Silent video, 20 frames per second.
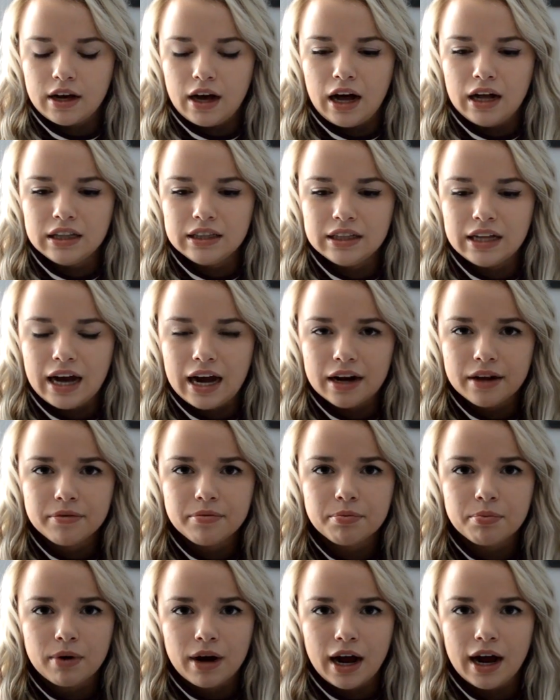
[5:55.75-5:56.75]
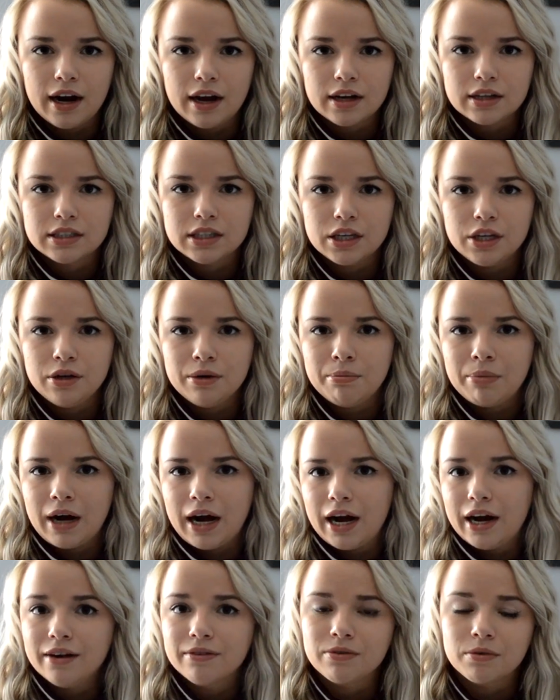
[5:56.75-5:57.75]
A lot of products that you
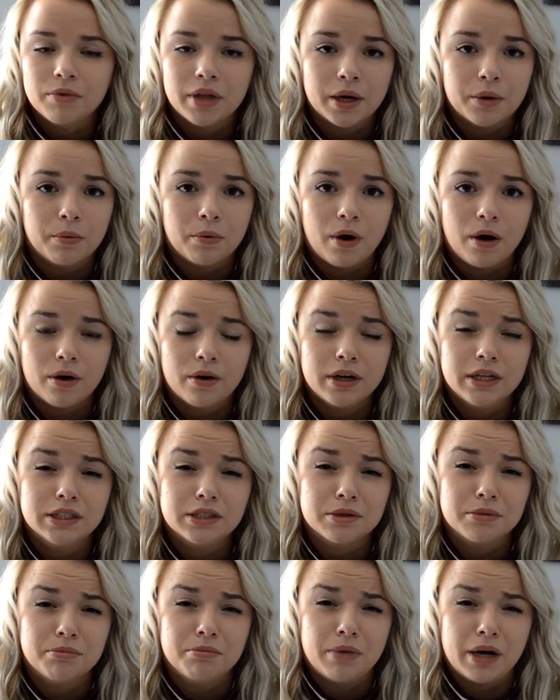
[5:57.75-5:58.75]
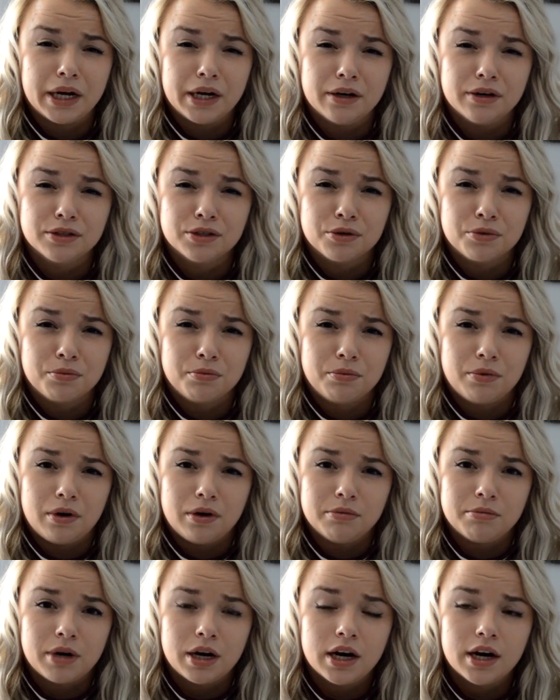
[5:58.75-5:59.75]
buy from like Walgreens or Meijer or
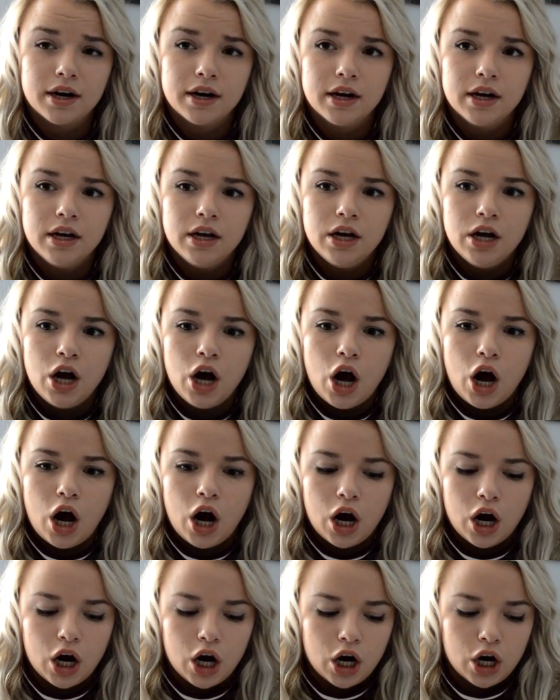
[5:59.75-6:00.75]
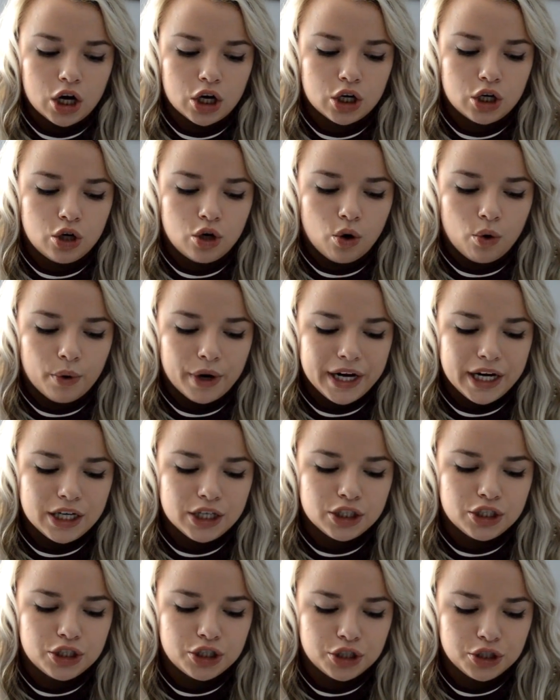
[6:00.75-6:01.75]
Walmart are
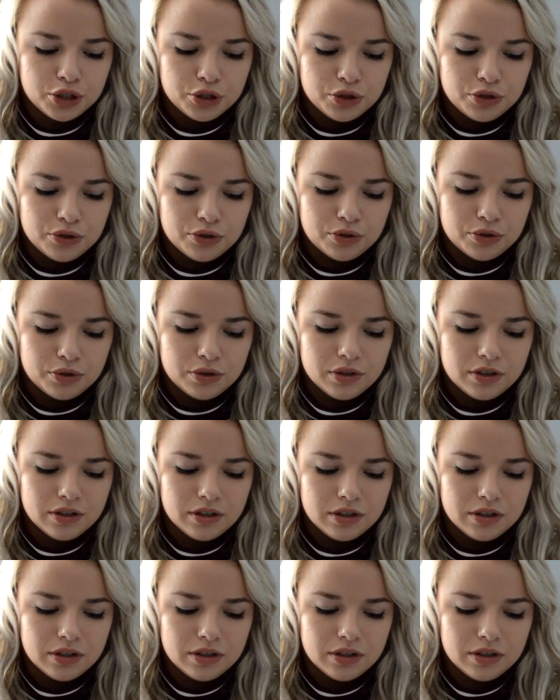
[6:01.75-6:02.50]
going to